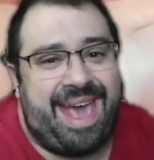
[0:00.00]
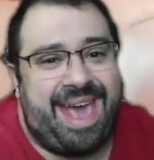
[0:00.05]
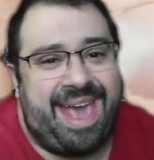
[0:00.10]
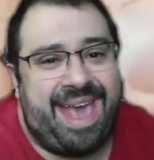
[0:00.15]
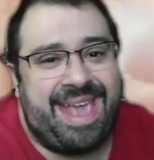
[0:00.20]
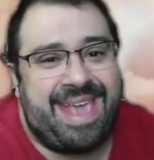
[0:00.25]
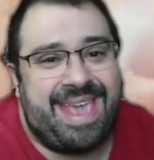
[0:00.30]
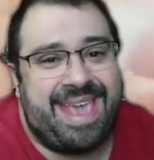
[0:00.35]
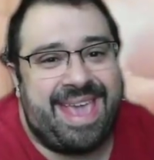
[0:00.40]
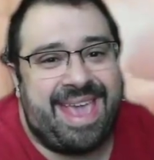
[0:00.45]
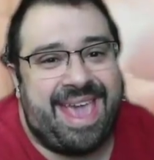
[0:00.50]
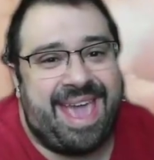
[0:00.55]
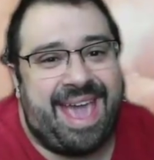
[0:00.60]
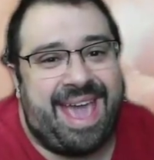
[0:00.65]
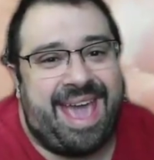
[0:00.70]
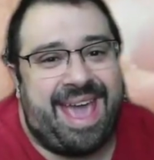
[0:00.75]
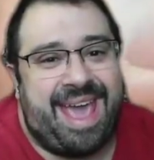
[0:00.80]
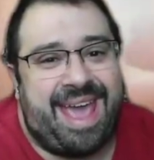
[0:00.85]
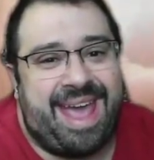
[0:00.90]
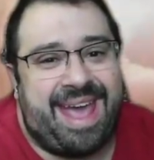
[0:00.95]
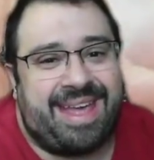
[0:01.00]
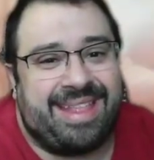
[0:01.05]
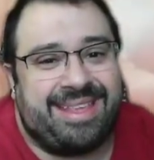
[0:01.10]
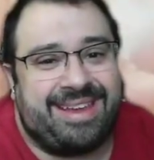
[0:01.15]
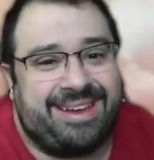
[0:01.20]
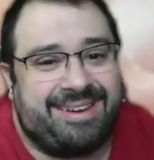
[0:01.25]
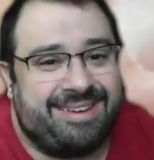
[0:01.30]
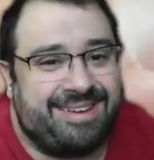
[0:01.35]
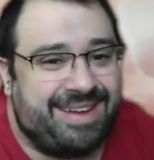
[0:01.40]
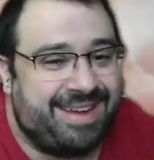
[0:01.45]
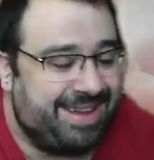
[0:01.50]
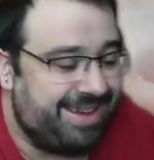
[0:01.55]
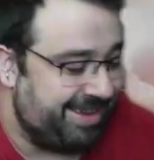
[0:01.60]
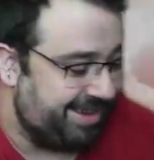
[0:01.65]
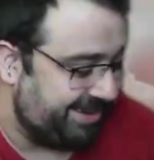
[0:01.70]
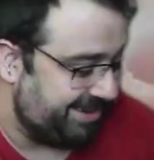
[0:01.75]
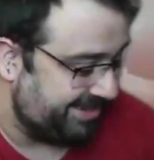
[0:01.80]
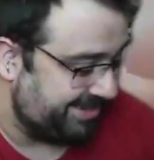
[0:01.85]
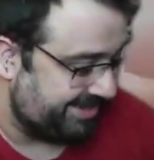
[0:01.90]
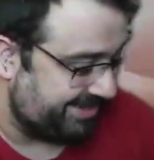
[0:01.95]
Yeah, there he
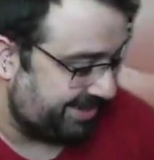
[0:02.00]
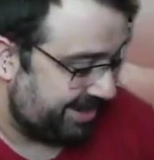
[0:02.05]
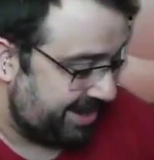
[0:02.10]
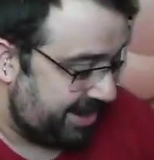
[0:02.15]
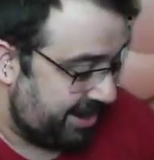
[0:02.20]
is.